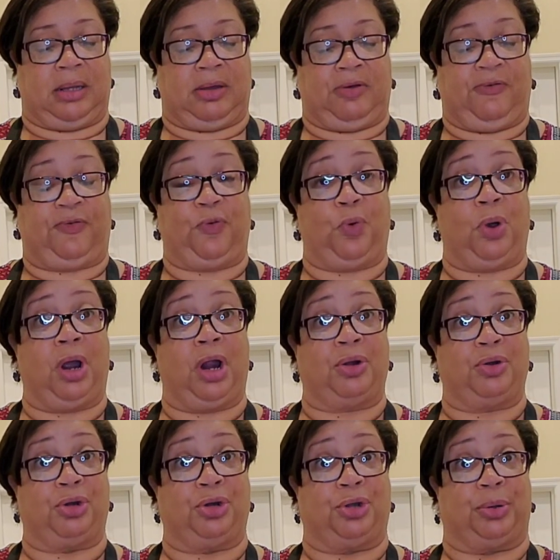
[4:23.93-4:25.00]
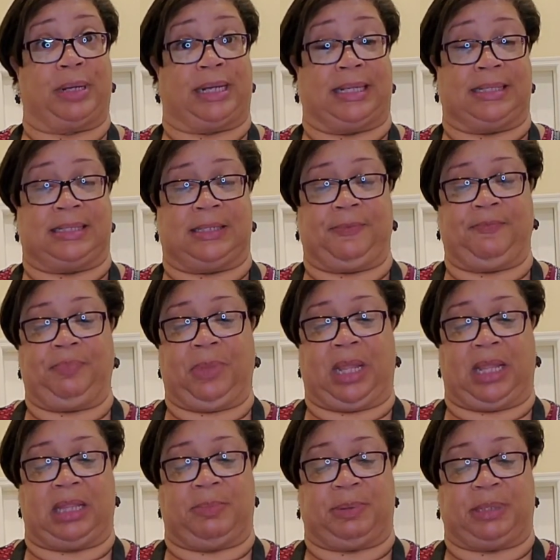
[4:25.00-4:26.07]
400 degrees,
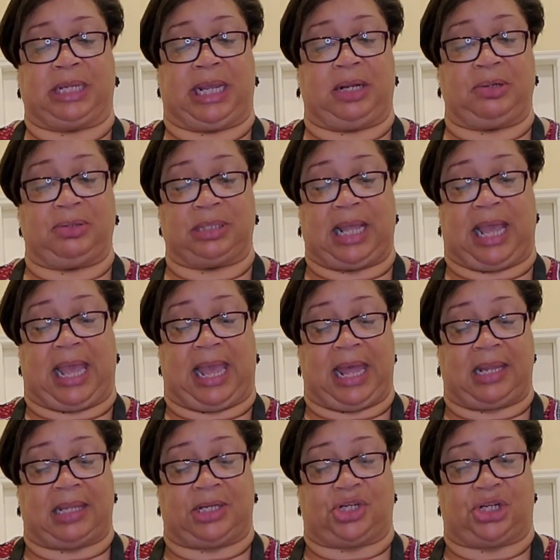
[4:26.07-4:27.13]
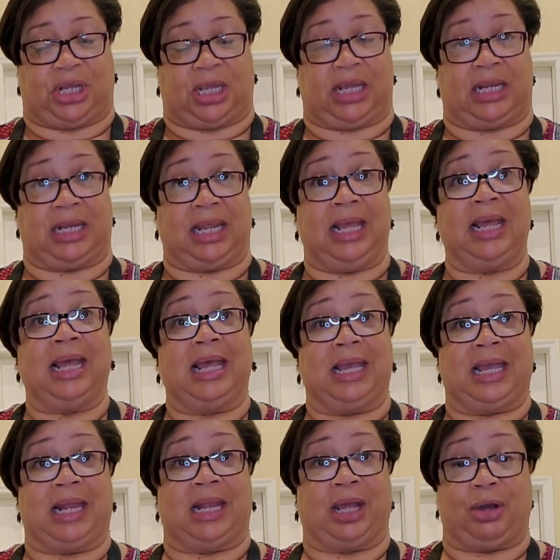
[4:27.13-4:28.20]
and the potatoes and the chicken
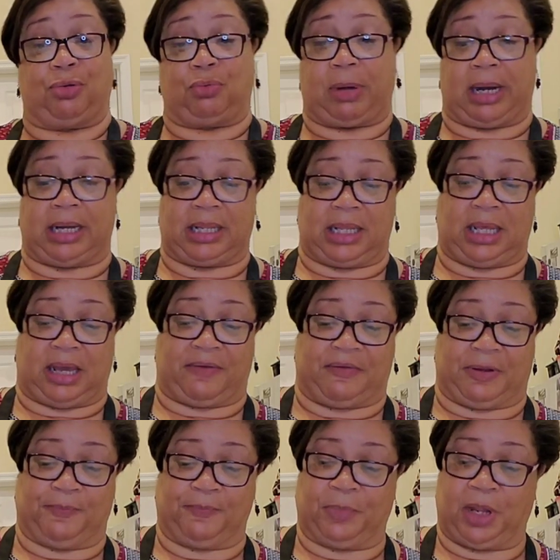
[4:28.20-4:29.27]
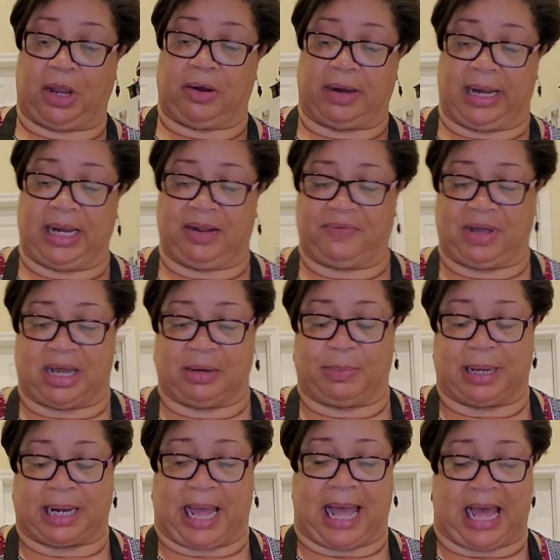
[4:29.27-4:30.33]
gonna go right in the oven, all right? And I've got
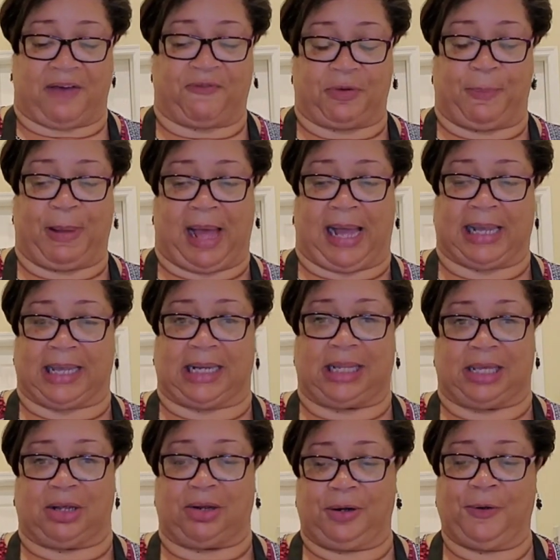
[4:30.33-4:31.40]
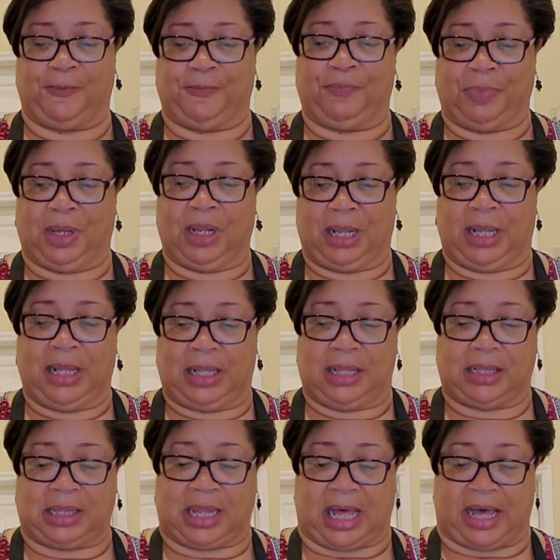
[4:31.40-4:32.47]
about a half a packet here
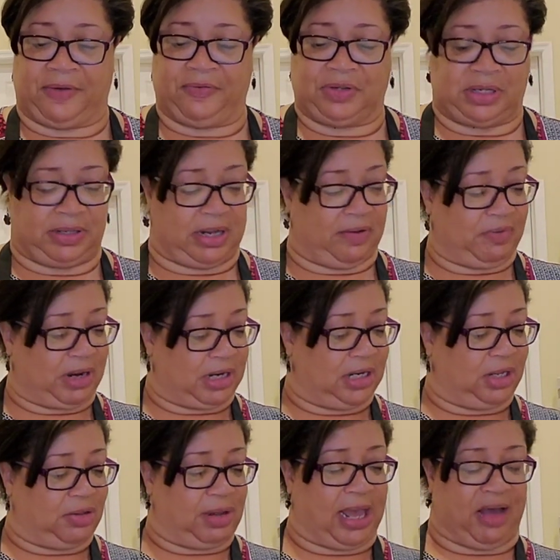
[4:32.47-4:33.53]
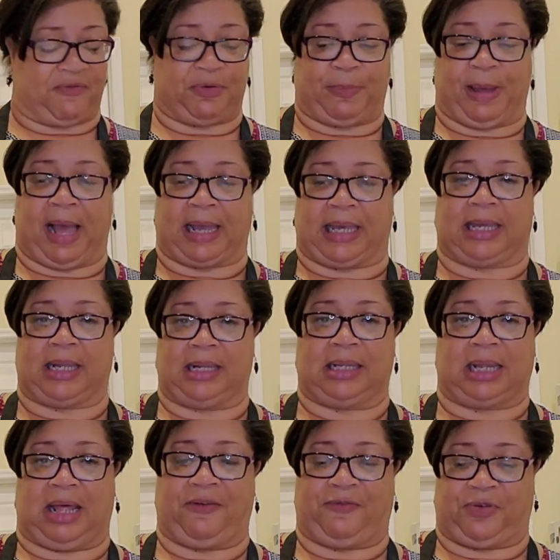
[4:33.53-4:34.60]
left, and then I've got another half a packet
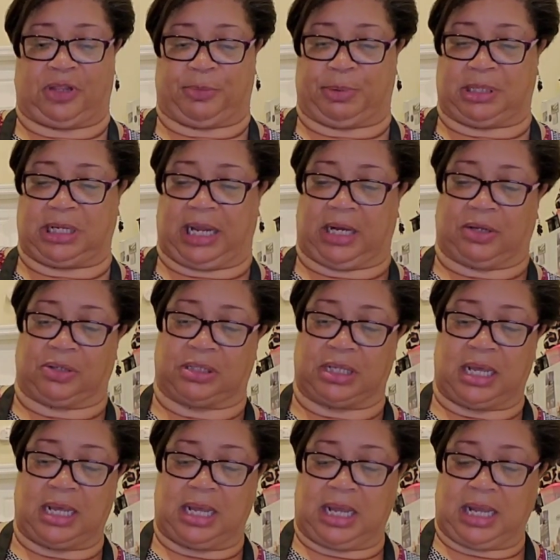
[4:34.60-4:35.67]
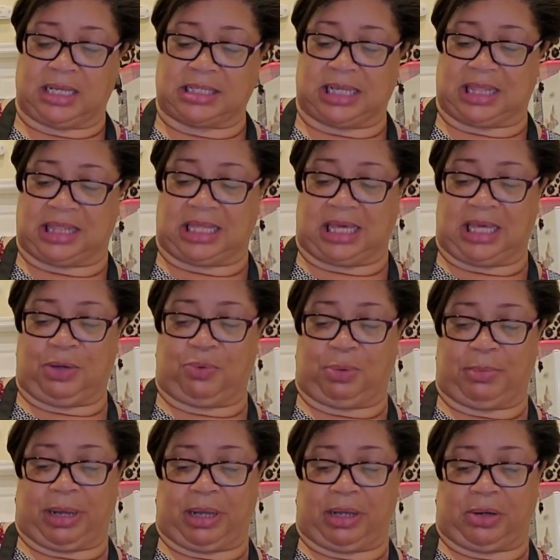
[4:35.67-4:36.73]
left for the potatoes. So I think we
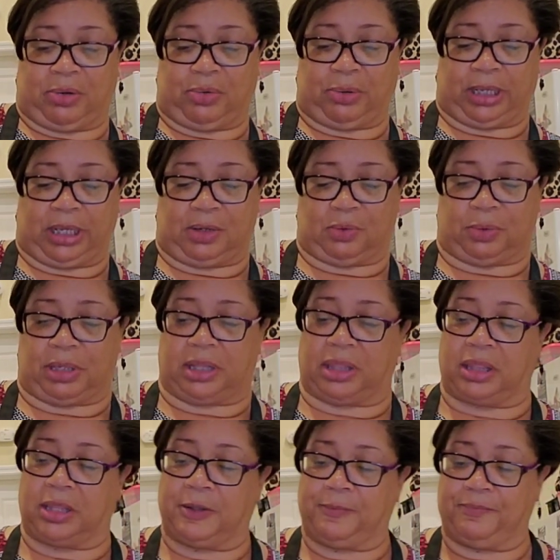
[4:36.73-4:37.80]
might go in with,